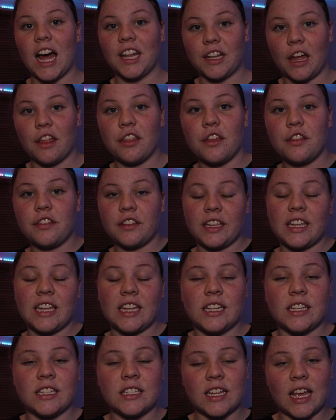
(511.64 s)
Another thing
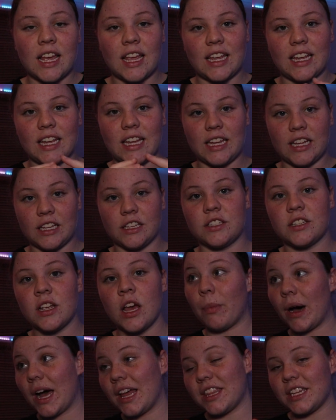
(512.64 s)
is
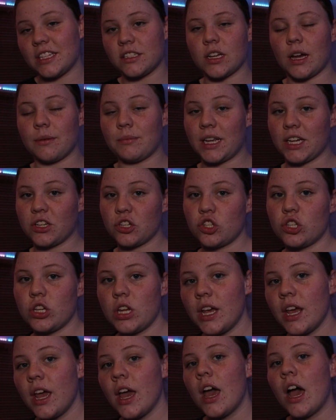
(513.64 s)
by this time next
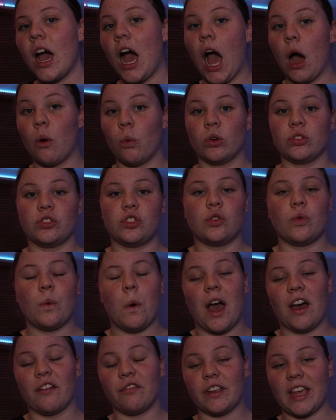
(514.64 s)
year, I want to
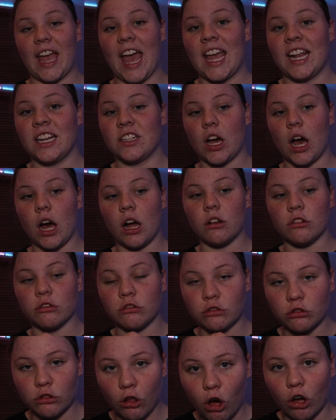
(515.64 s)
have gained a
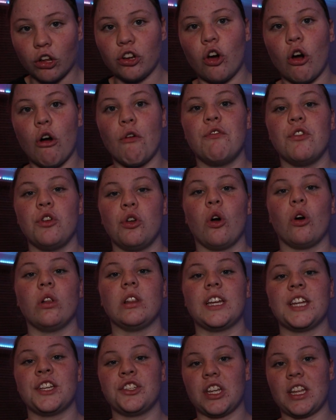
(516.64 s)
lot of
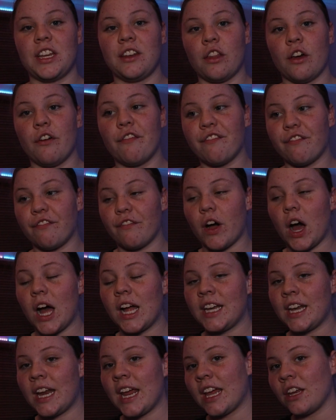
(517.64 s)
knowledge in the
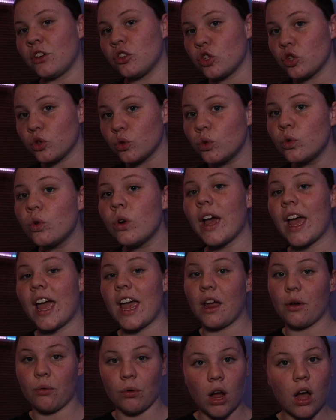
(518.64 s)
financial
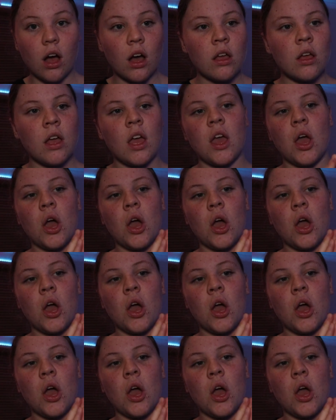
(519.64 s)
era,